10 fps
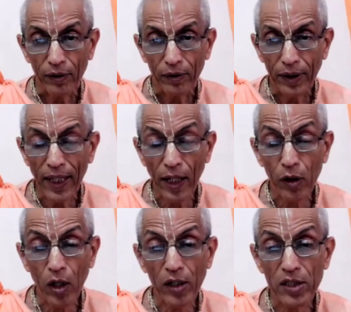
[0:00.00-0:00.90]
they
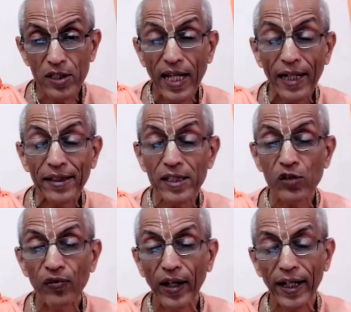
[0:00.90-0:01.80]
are not
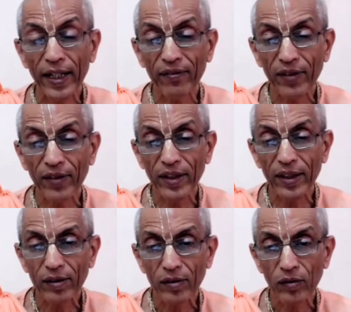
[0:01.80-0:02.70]
satisfied
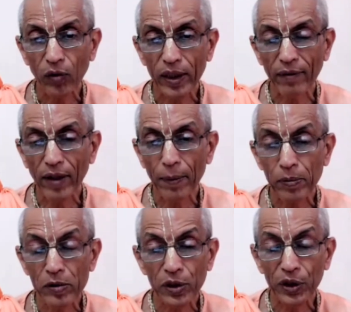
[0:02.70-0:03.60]
with whatever
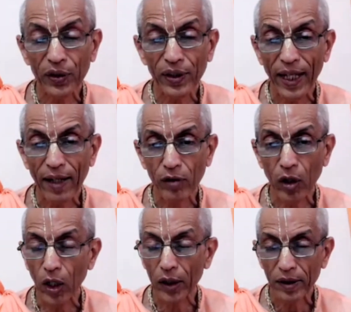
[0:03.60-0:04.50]
position they have
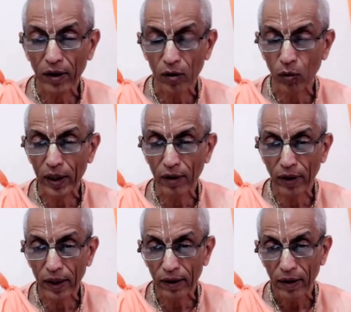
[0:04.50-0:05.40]
got or
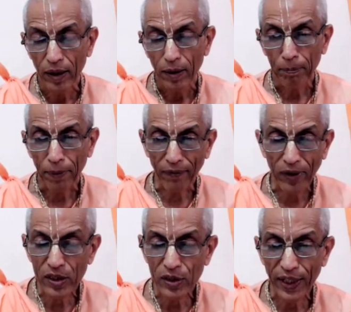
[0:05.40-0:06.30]
whatever
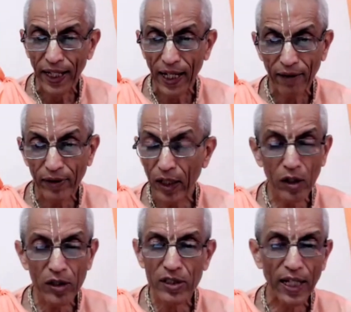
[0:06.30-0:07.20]
powers they have. They're
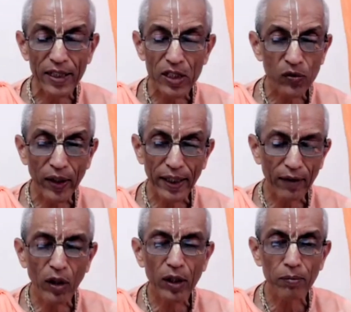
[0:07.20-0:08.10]
not satisfied.
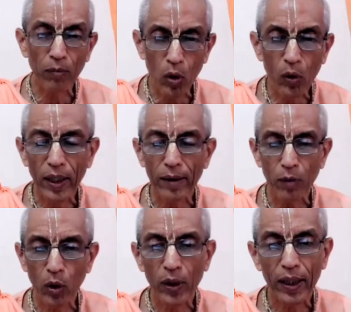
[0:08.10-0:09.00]
They want more
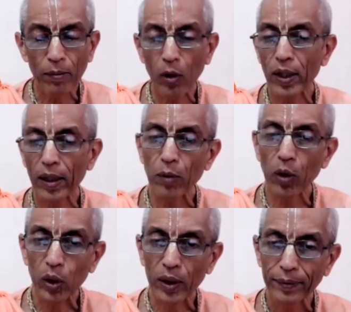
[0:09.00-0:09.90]
and more and more and more.